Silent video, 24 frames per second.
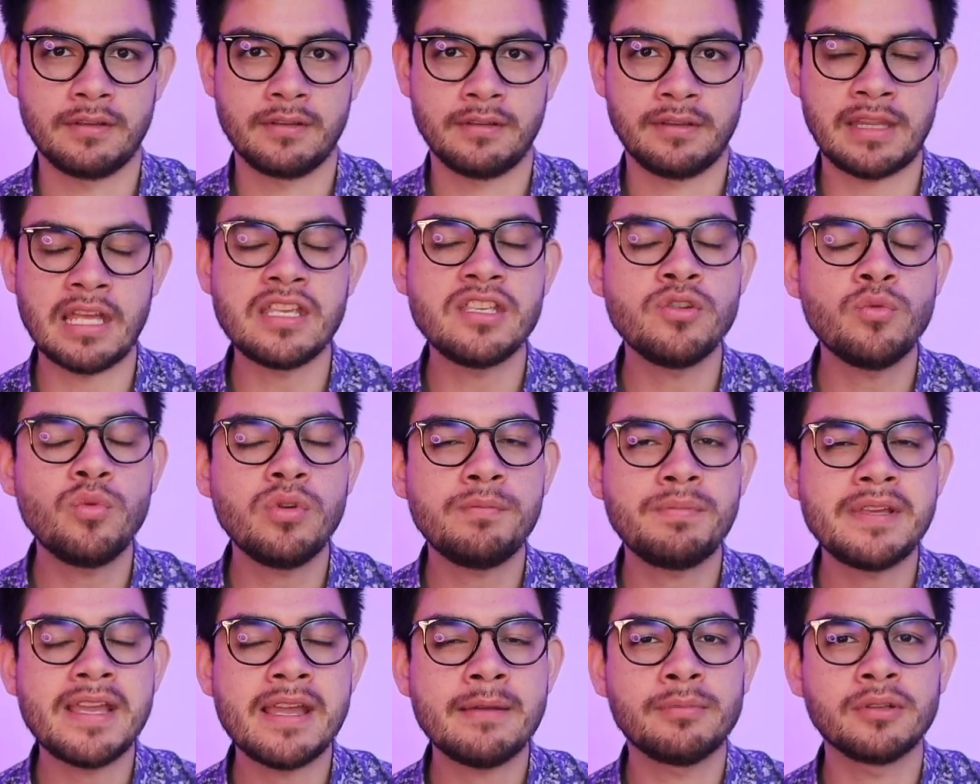that you would
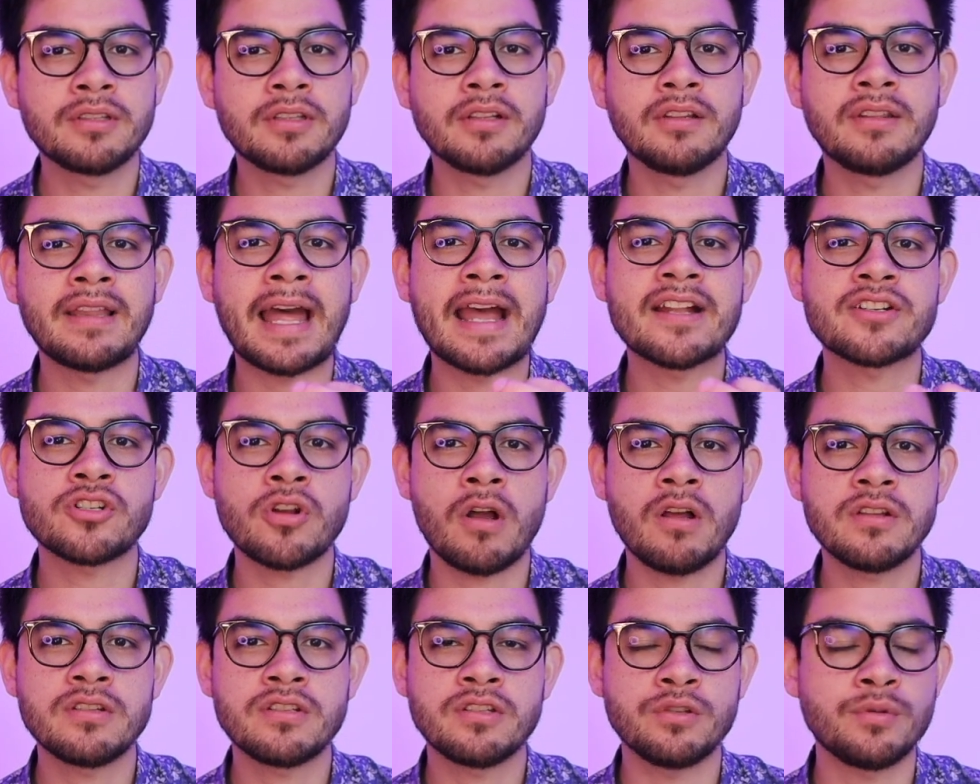be able to latch
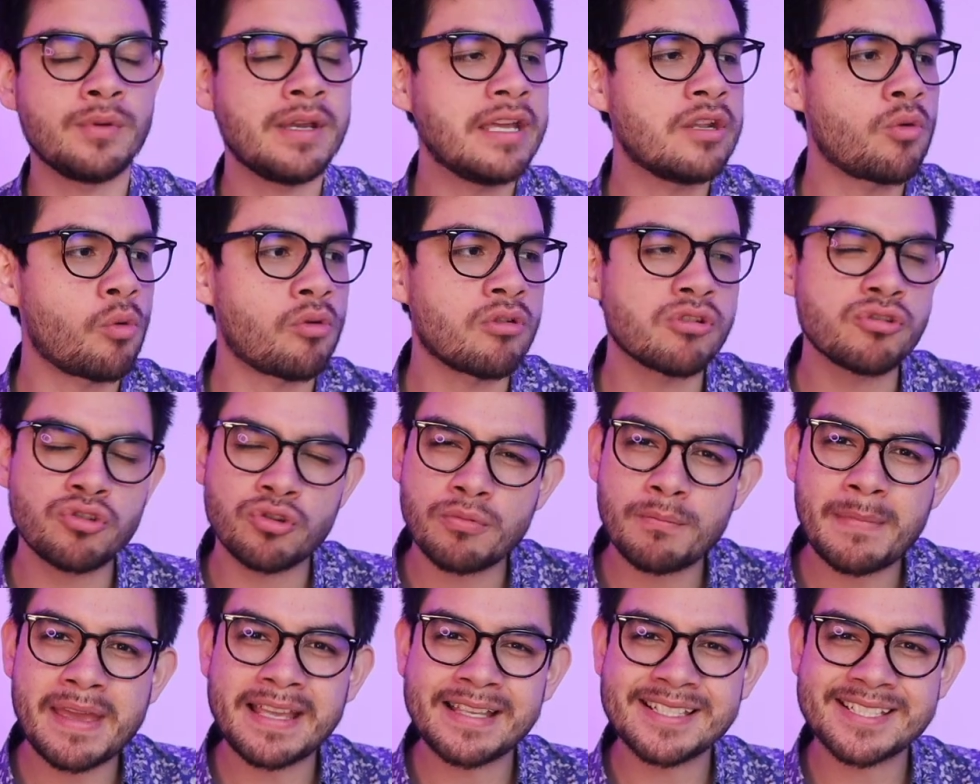onto in order to
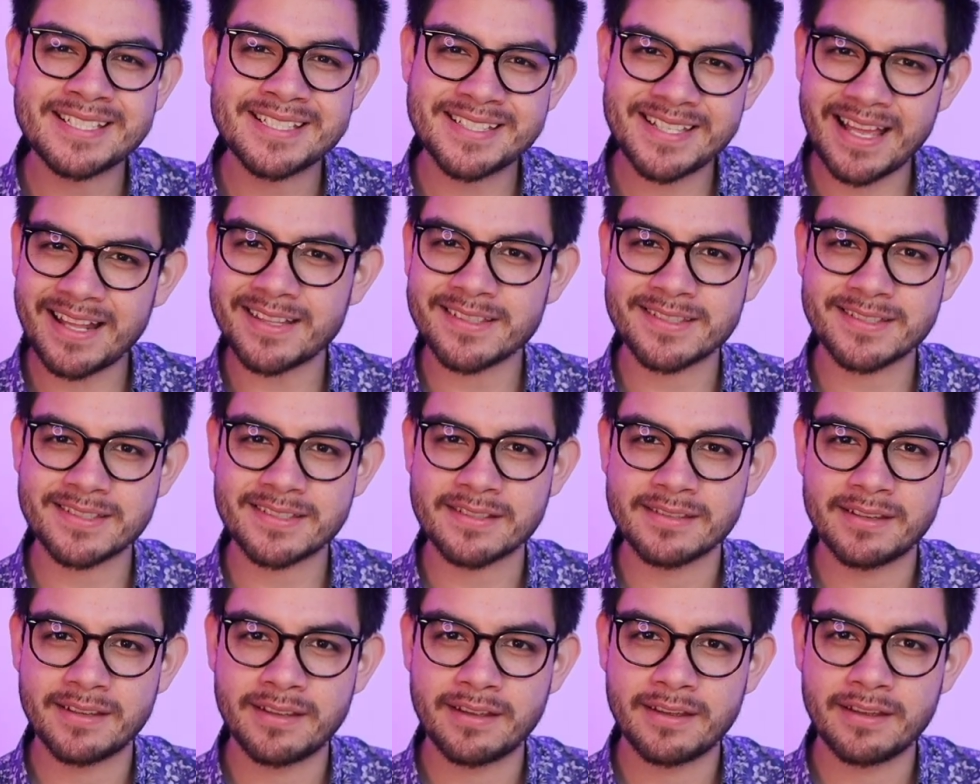make sense
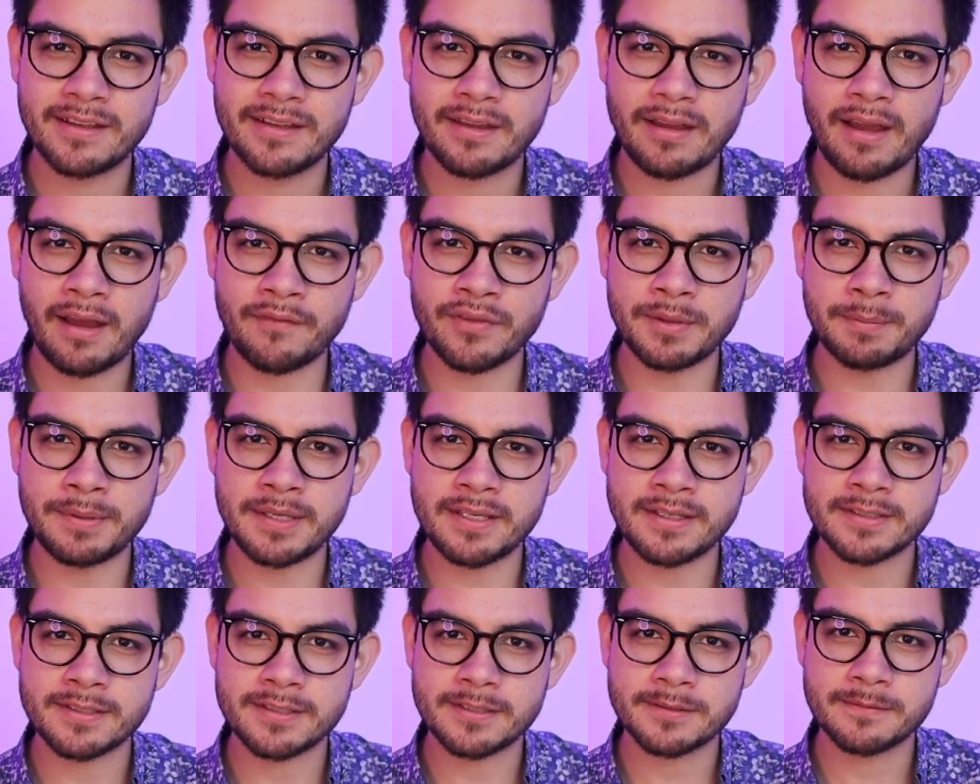of the
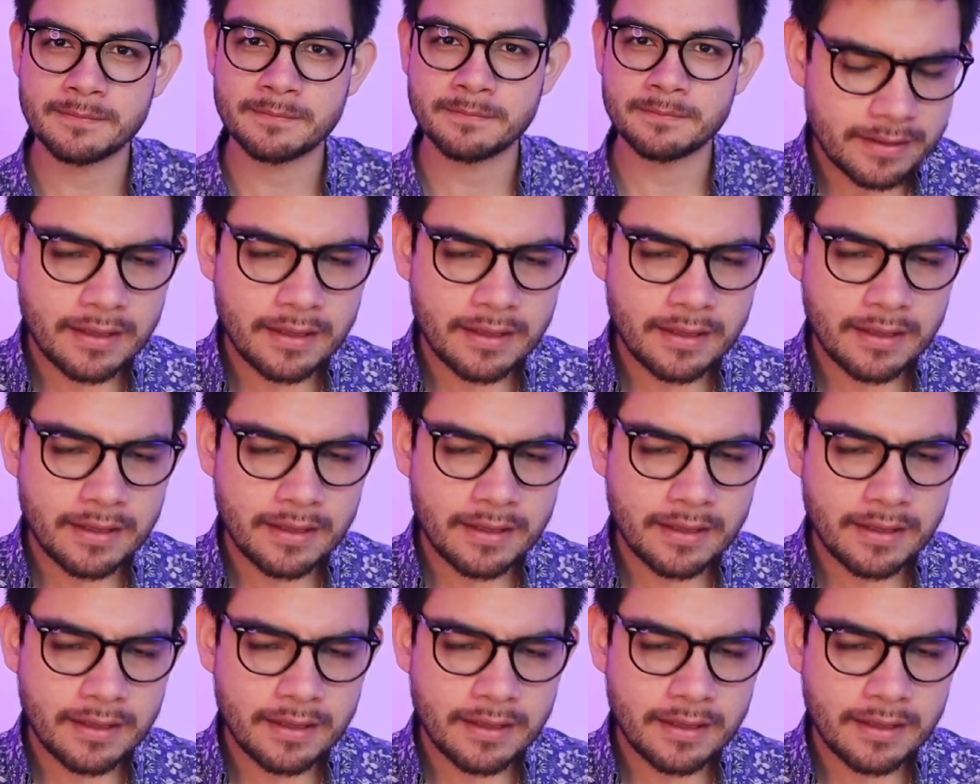piece?